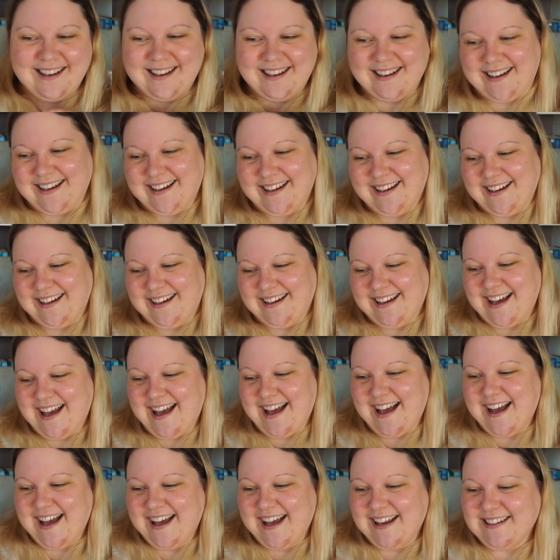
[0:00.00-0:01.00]
Uh,
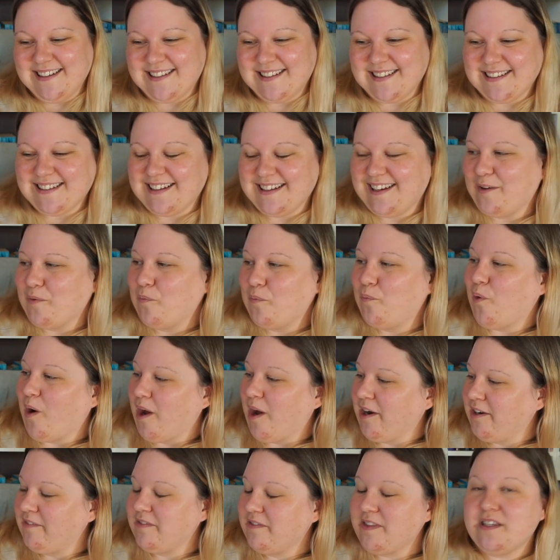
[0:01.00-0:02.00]
and
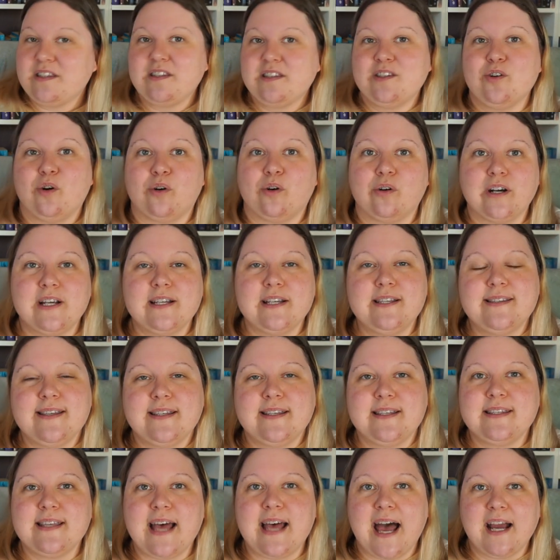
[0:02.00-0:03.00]
one of the stories
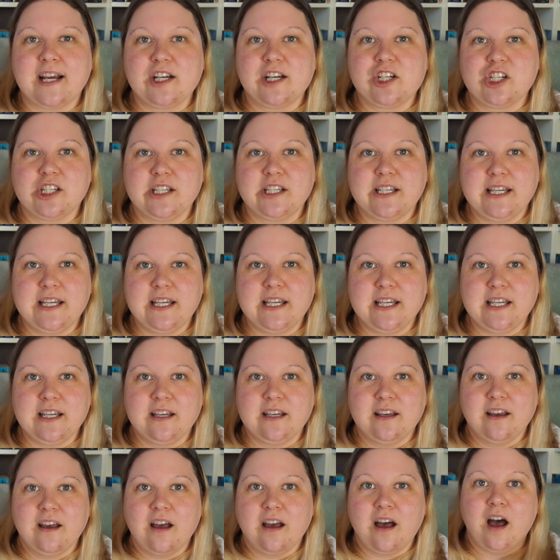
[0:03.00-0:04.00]
is actually
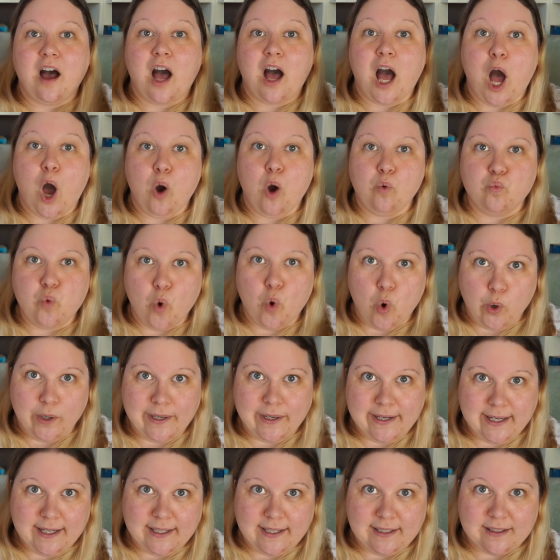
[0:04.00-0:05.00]
a
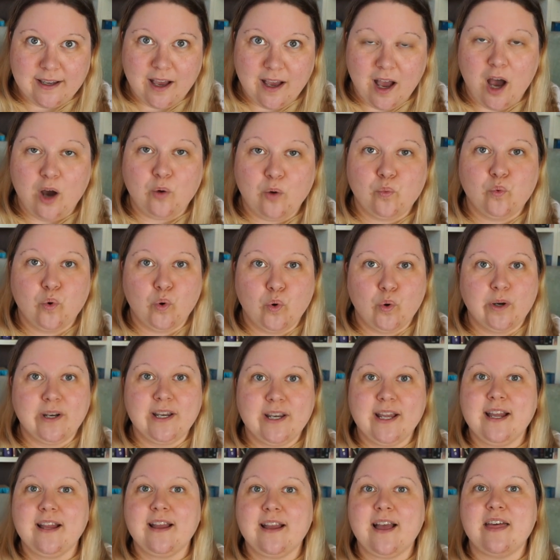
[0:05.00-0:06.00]
warning, a
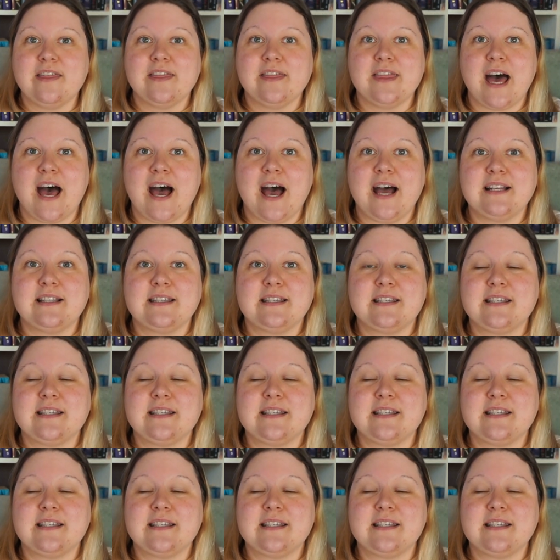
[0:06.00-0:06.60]
warning that